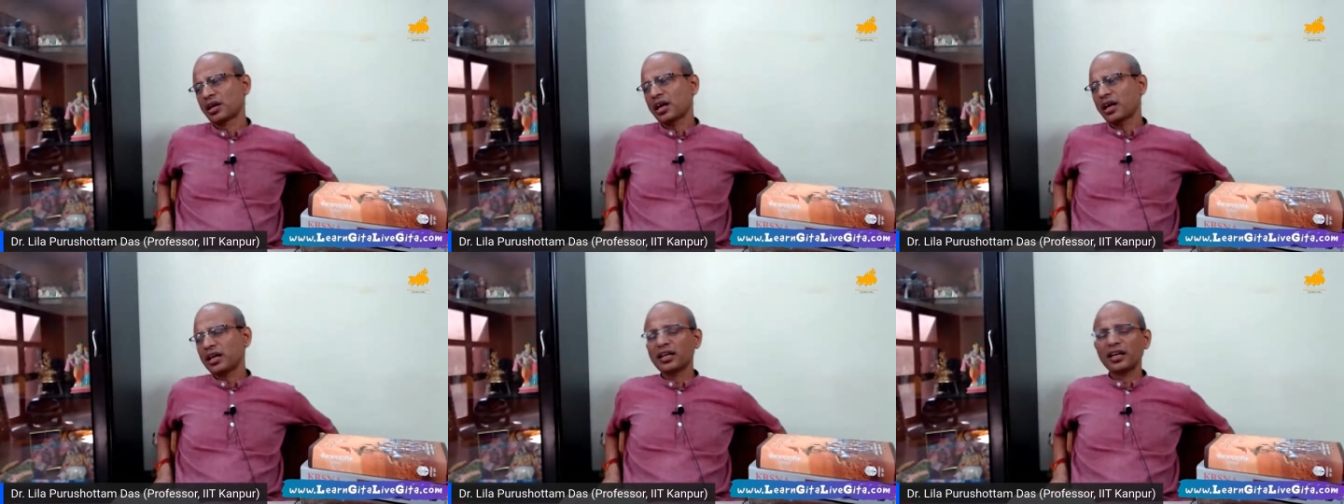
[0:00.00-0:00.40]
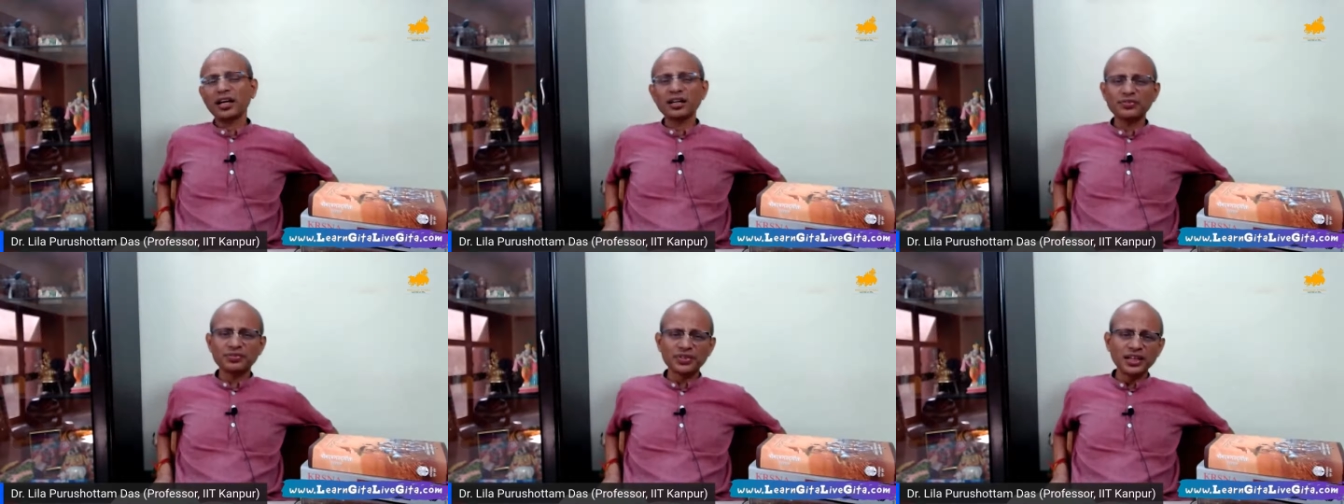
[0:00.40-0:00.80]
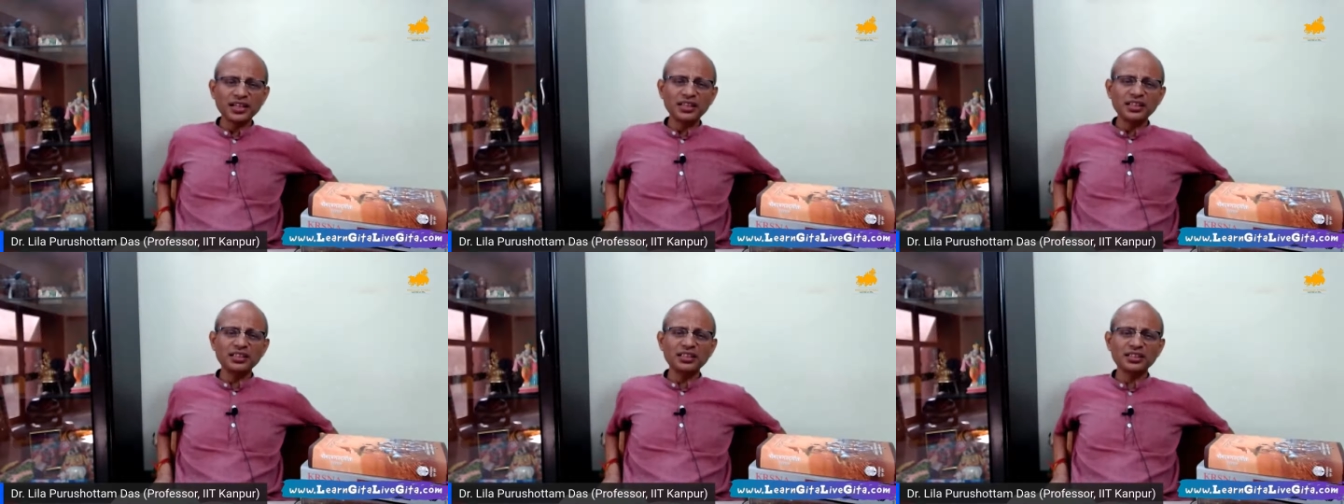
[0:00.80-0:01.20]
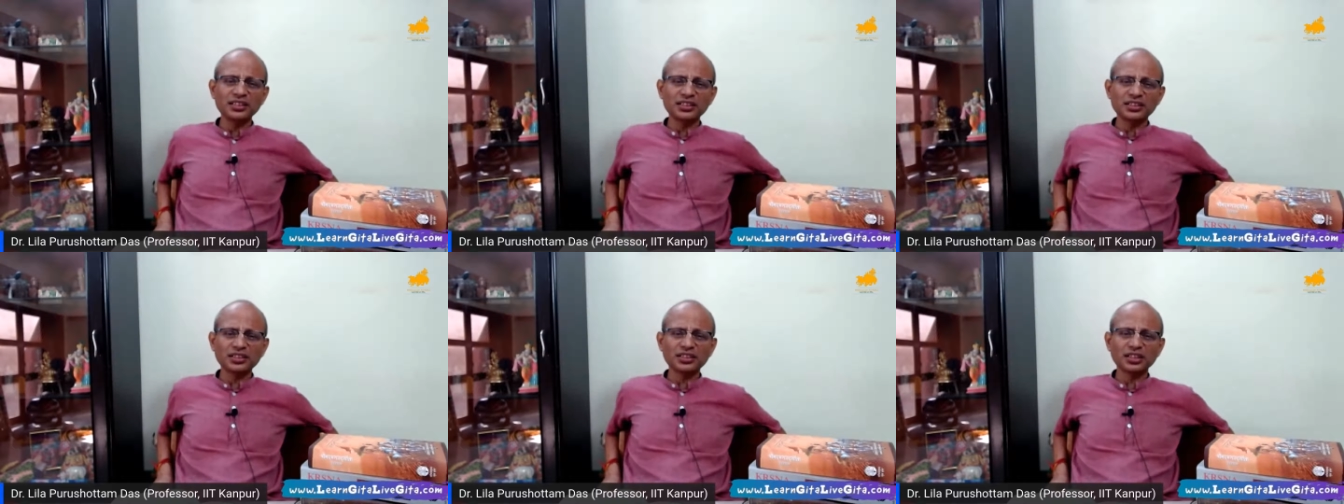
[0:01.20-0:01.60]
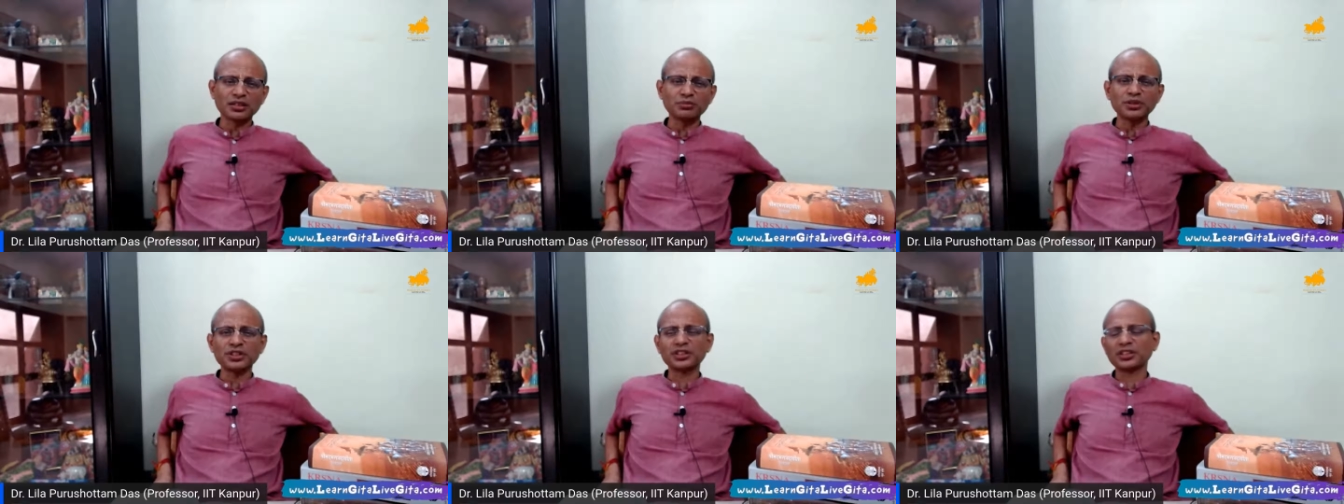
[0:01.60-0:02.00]
and her friend is
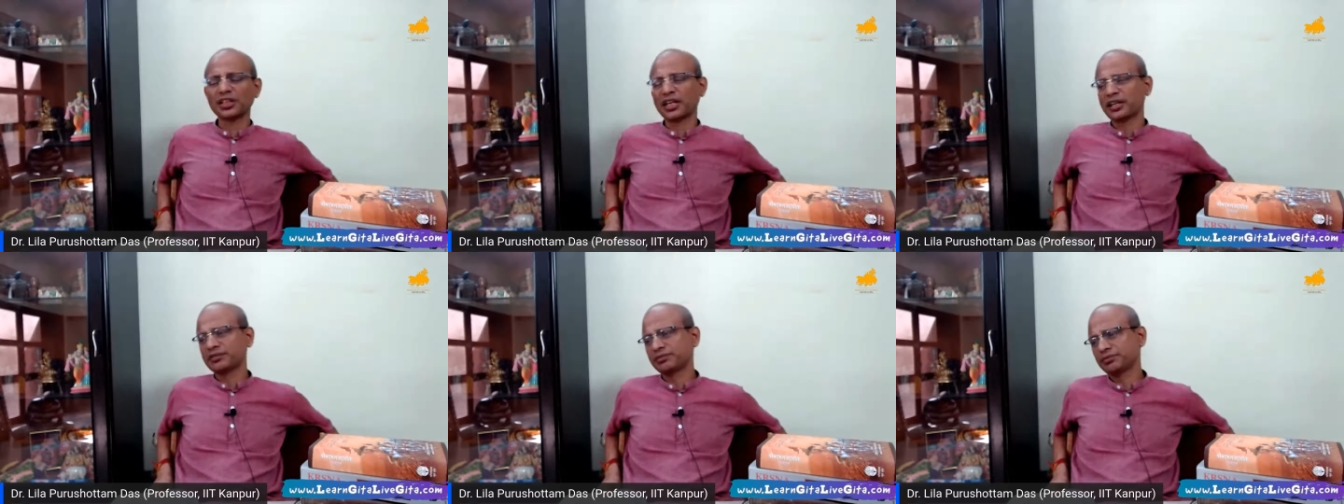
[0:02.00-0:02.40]
Sarmishta.